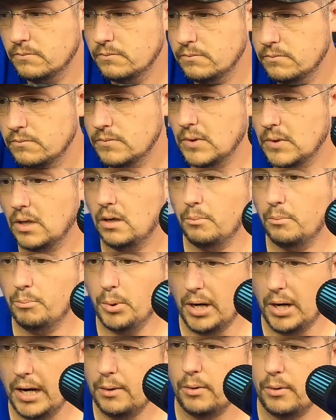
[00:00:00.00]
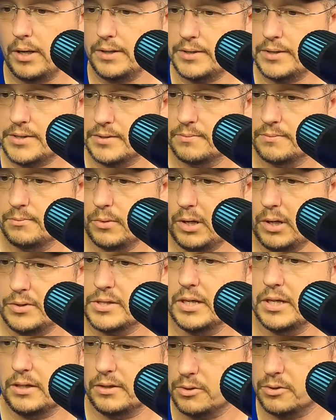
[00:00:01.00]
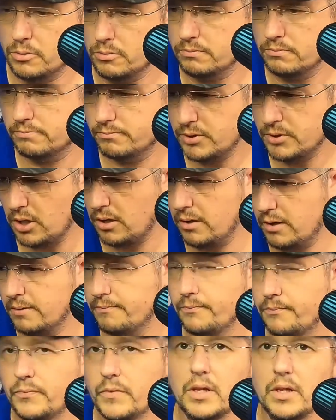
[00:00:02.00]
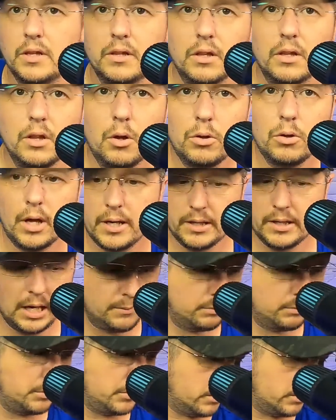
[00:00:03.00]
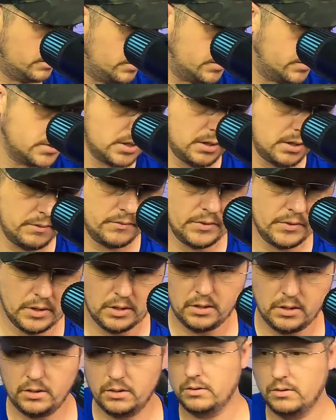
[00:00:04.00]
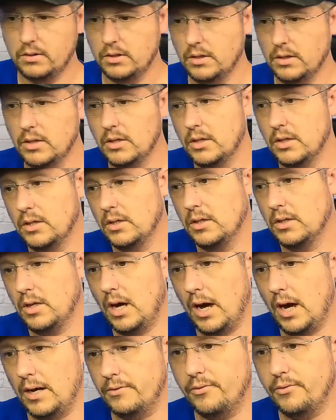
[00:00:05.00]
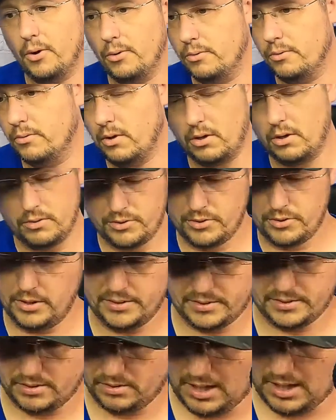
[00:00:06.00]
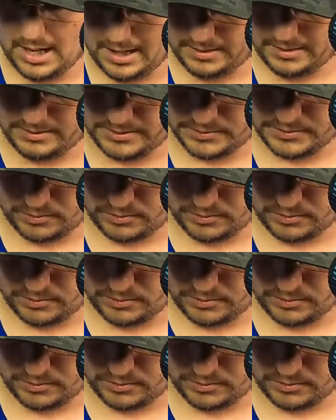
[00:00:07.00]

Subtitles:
But anyways, what I was getting to, sorry. The low light capabilities of the iPhone are just out of this world.